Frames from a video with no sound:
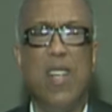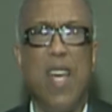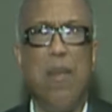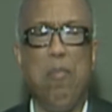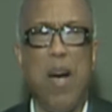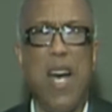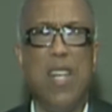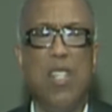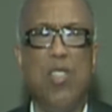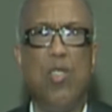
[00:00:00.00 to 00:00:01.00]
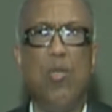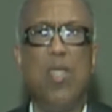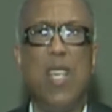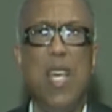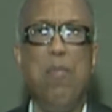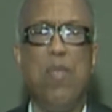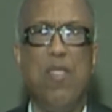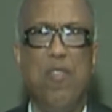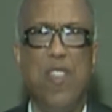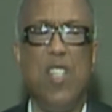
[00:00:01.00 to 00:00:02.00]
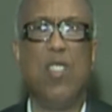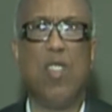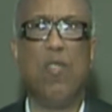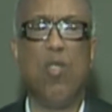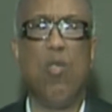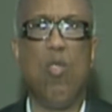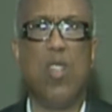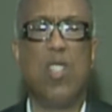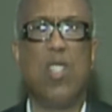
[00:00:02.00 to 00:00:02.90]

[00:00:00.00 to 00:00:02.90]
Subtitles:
admonished to keep the feast of the Lord,